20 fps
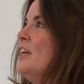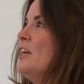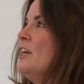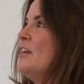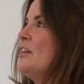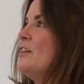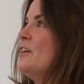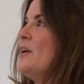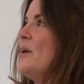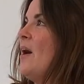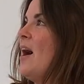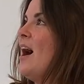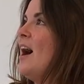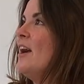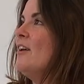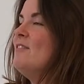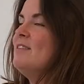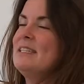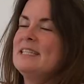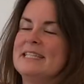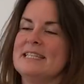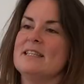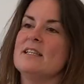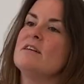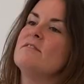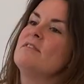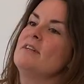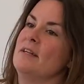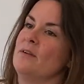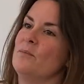I really
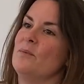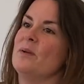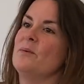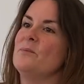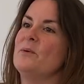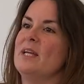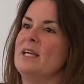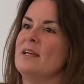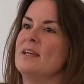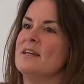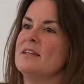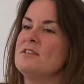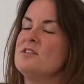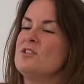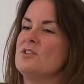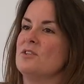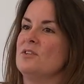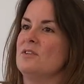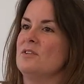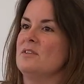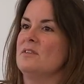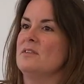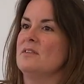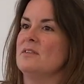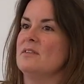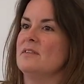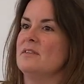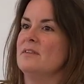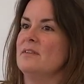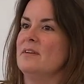love it when we get to
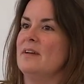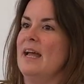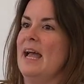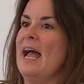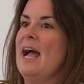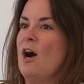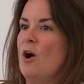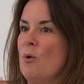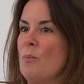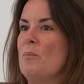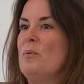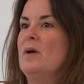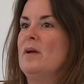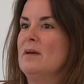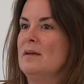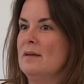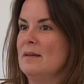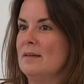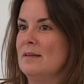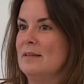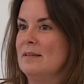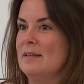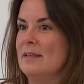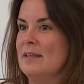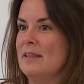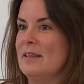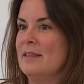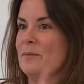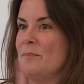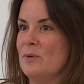help
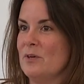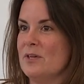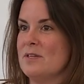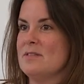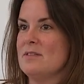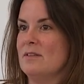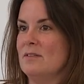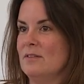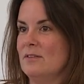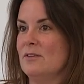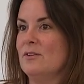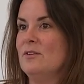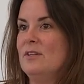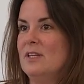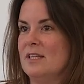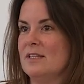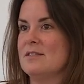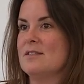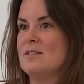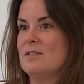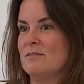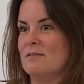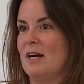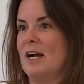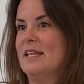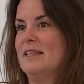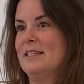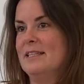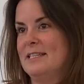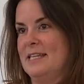the person who needs to
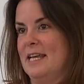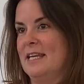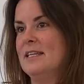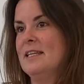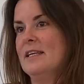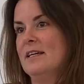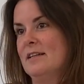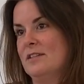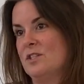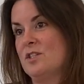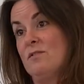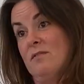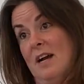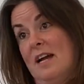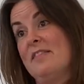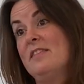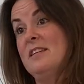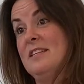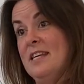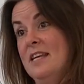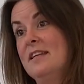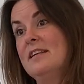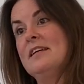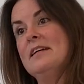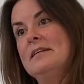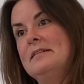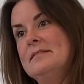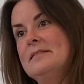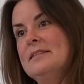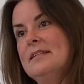write the tender to write the
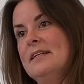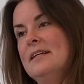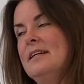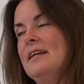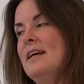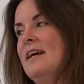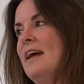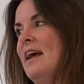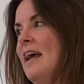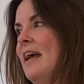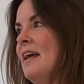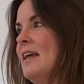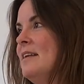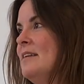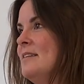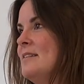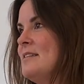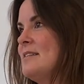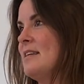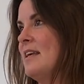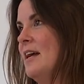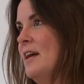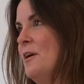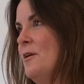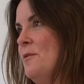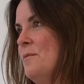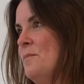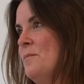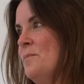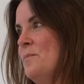tender,
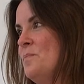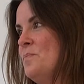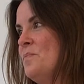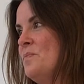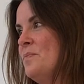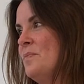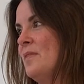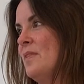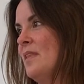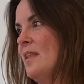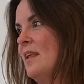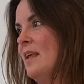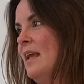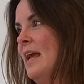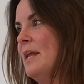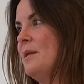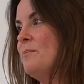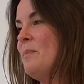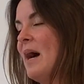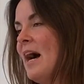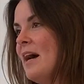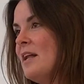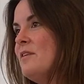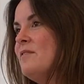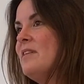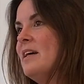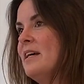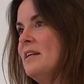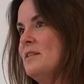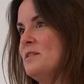and part of
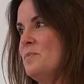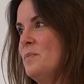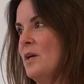that is